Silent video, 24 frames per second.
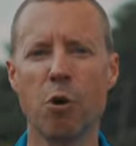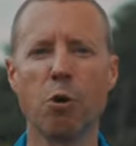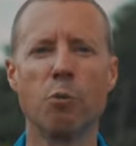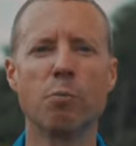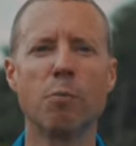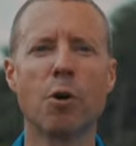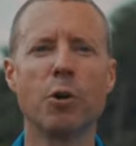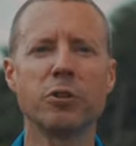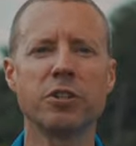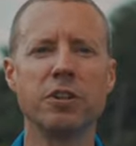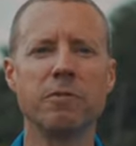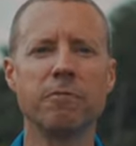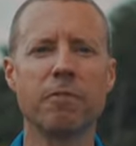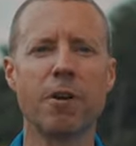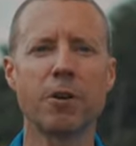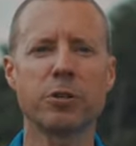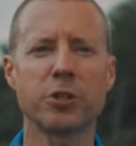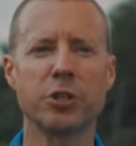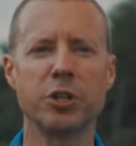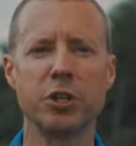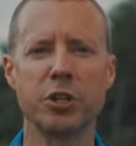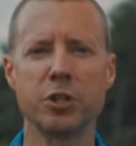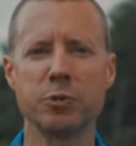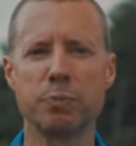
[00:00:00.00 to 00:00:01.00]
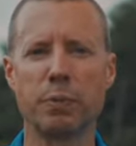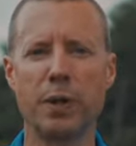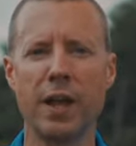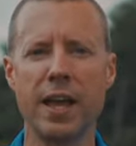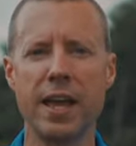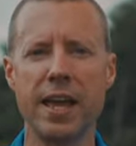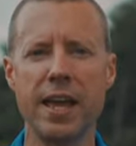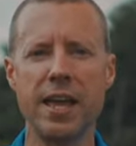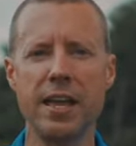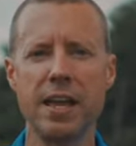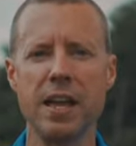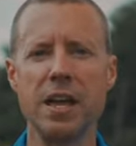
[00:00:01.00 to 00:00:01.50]
or multifunction
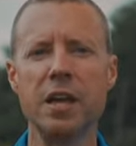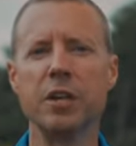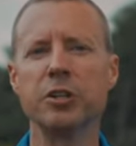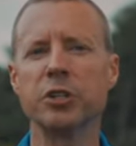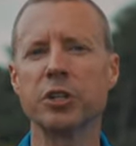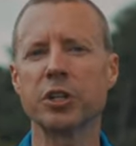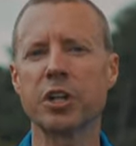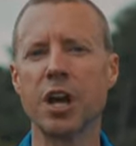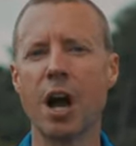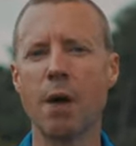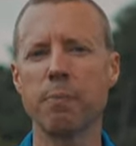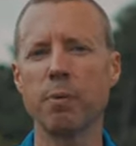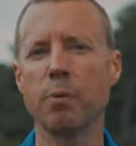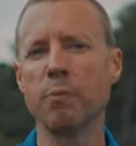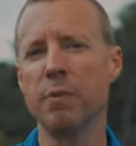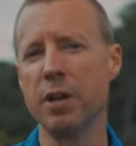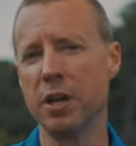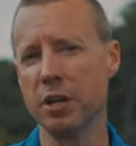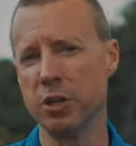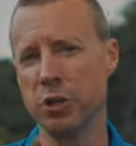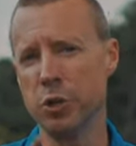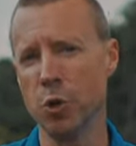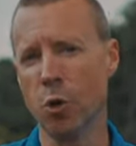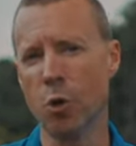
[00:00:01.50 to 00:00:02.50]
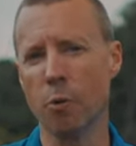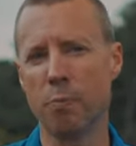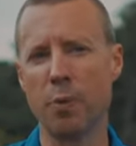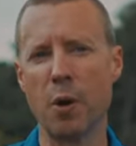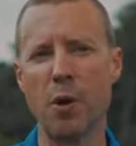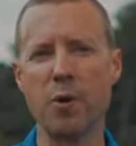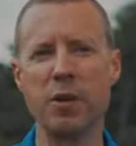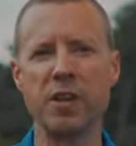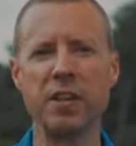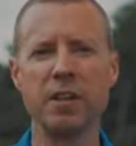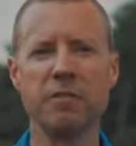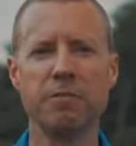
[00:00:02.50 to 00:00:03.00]
display to complement your
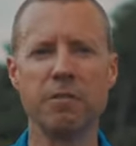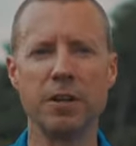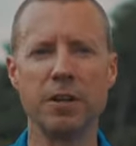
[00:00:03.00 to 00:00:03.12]
boating